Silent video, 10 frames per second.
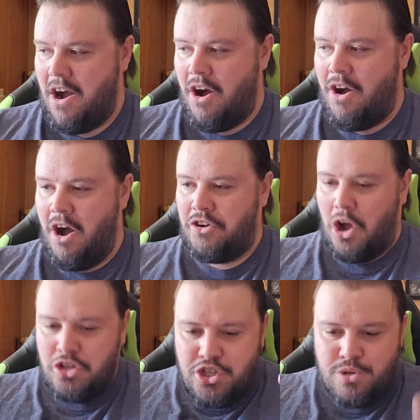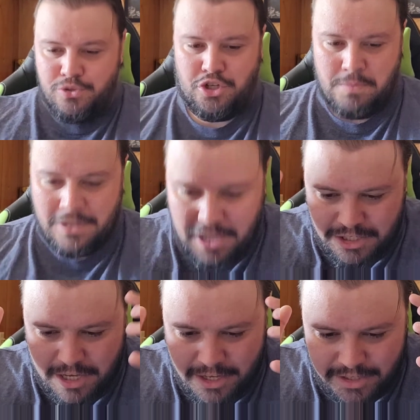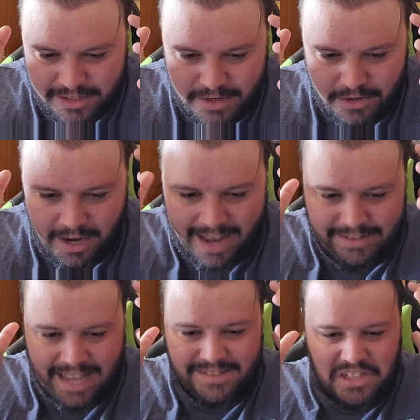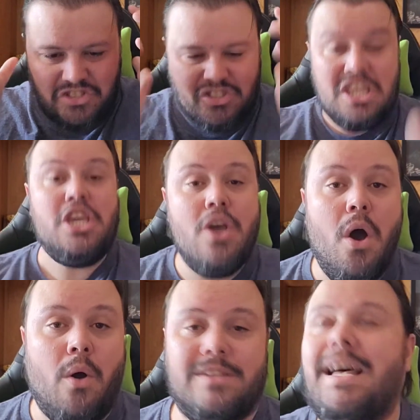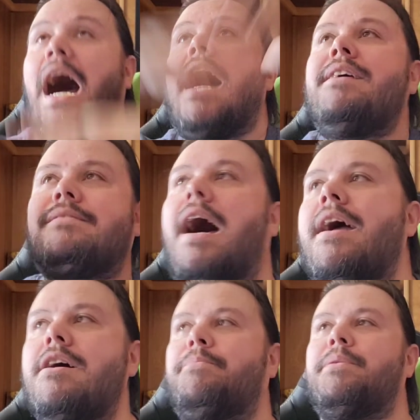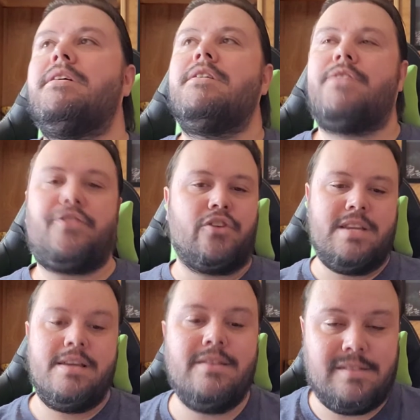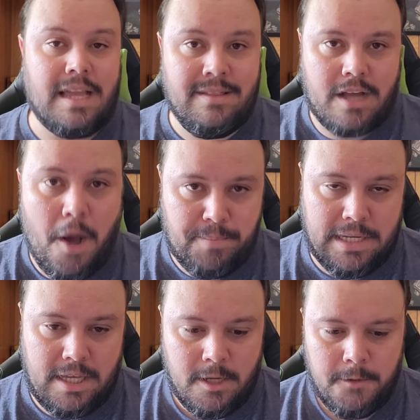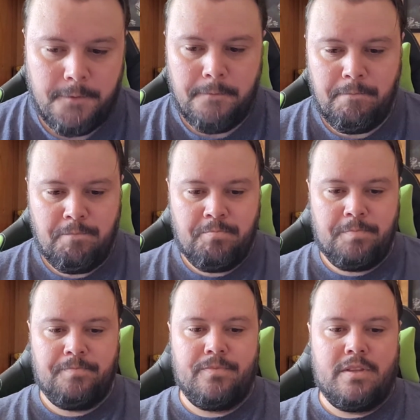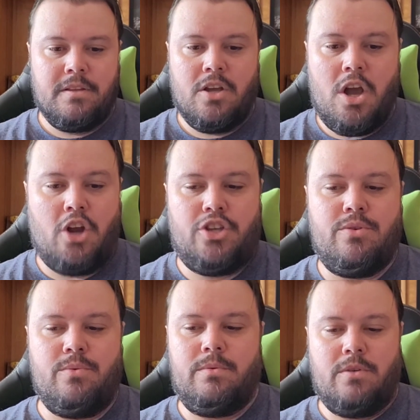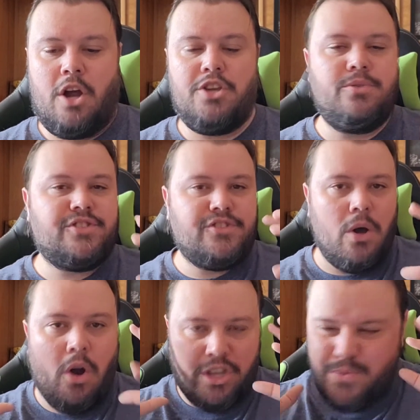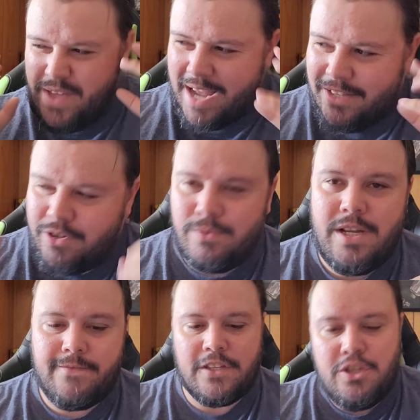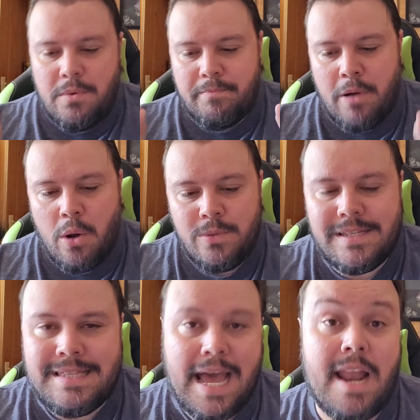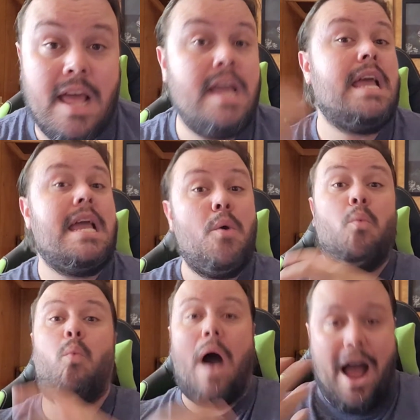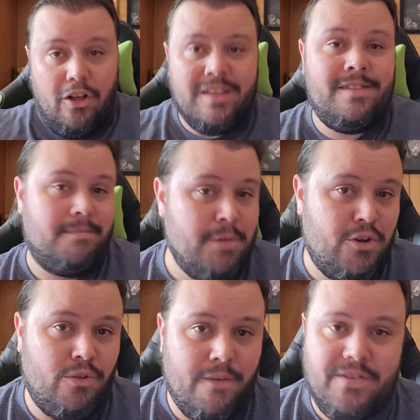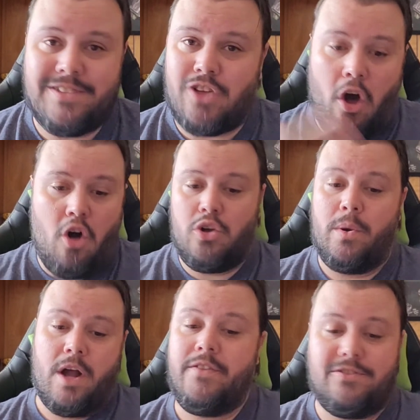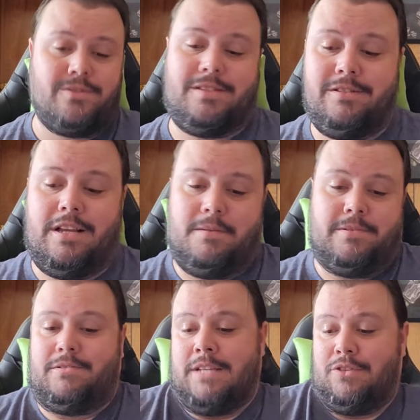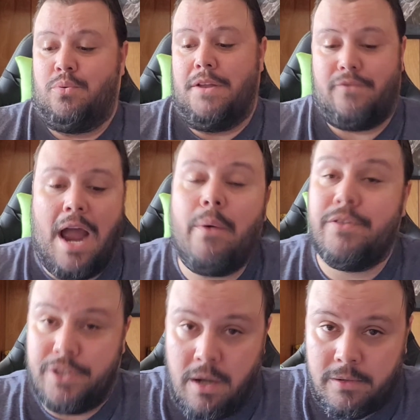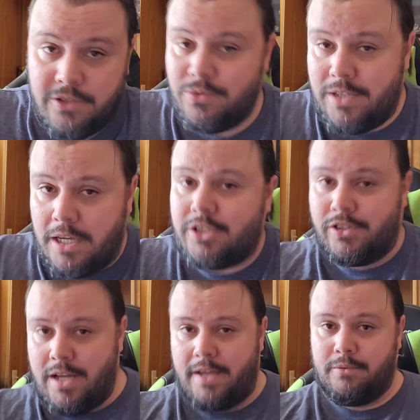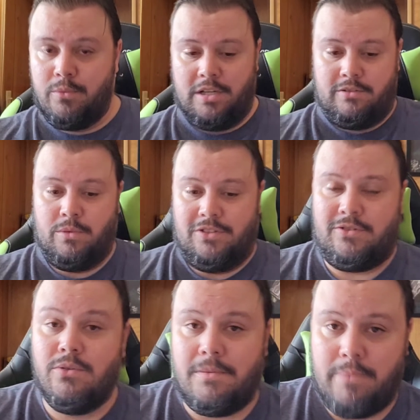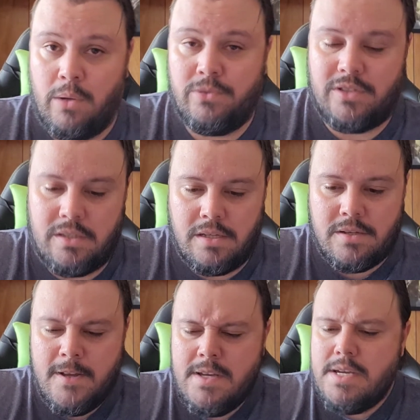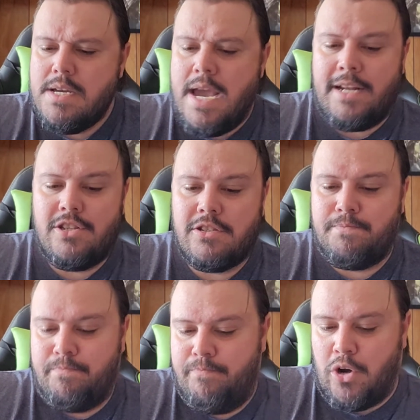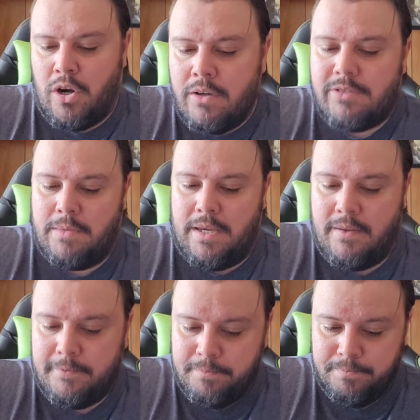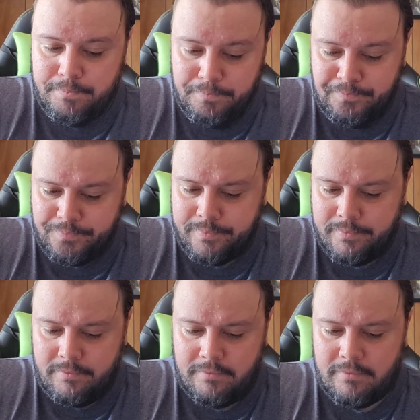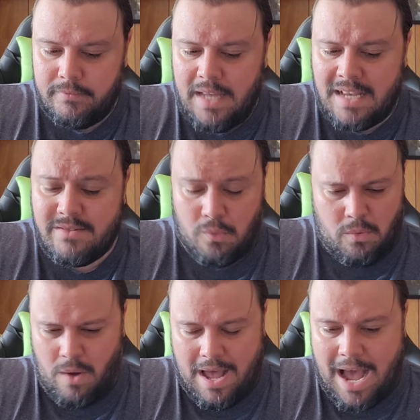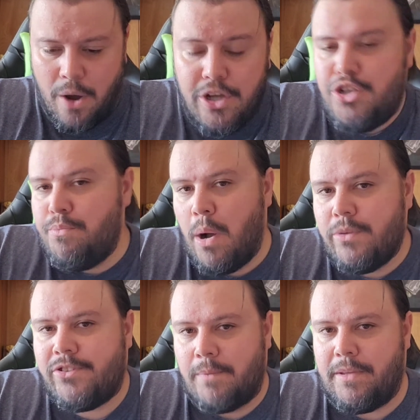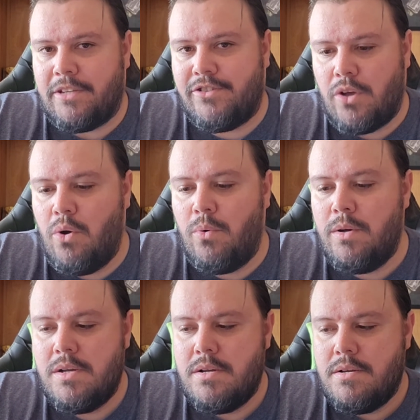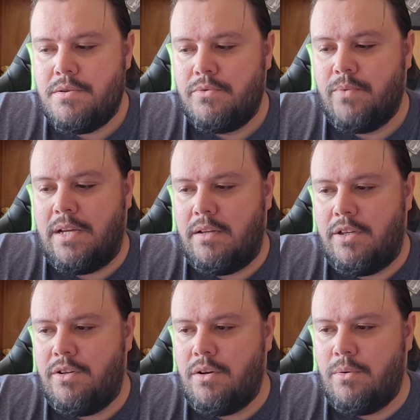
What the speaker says: on YouTube. As the CEO, as the highest high-up that there is in the company... Are you that tone deaf that you would post that while in the middle of this all going on? This was literally out like 24 hours ago. This was yesterday when Susan posted this. And it just irks me. As how can you post something so, you